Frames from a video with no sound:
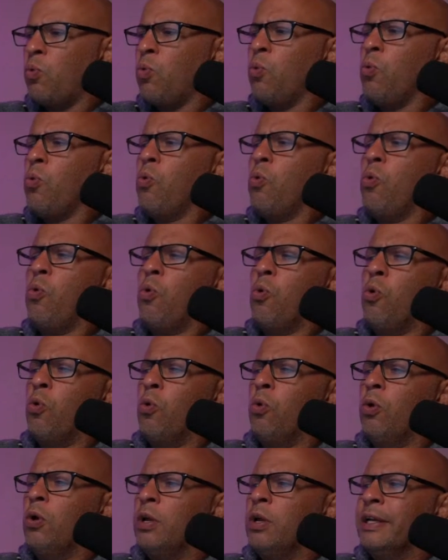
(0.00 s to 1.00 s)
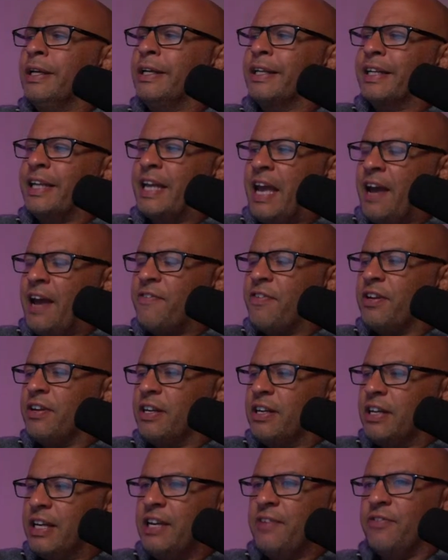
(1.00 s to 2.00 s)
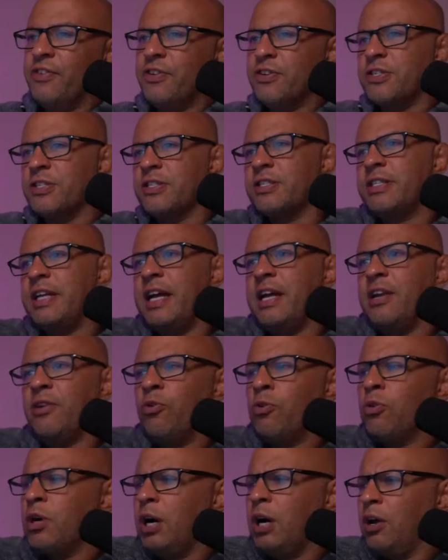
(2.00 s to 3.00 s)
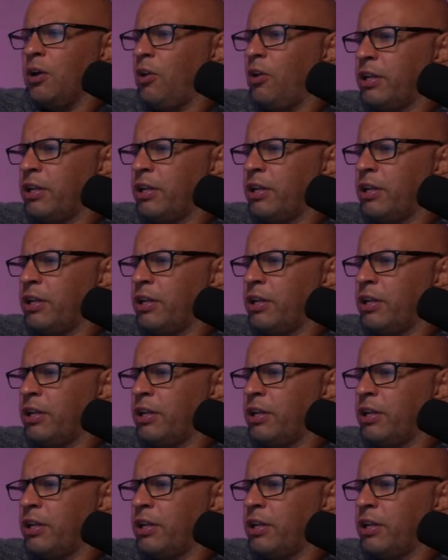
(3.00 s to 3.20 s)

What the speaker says: Ooh, Kevin Lee versus Dan Hooker. I